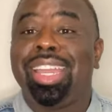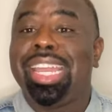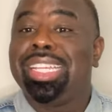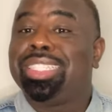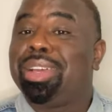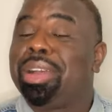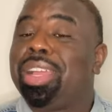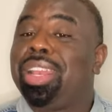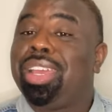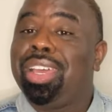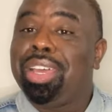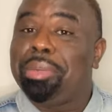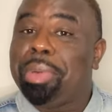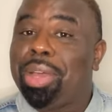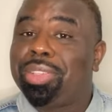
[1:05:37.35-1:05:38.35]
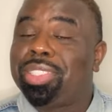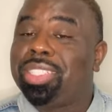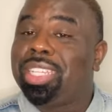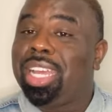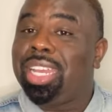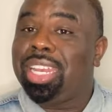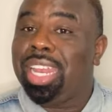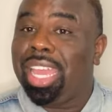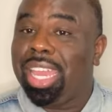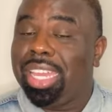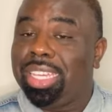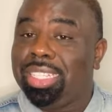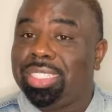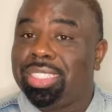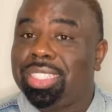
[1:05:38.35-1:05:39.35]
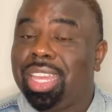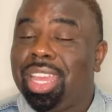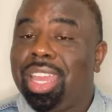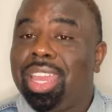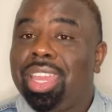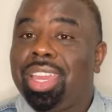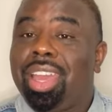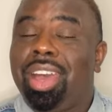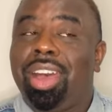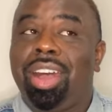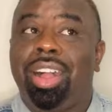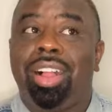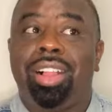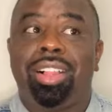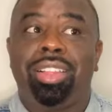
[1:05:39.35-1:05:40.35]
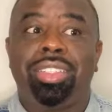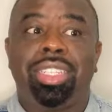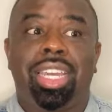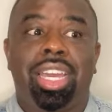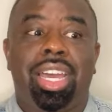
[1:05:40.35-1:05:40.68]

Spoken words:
It's a club on Sundays called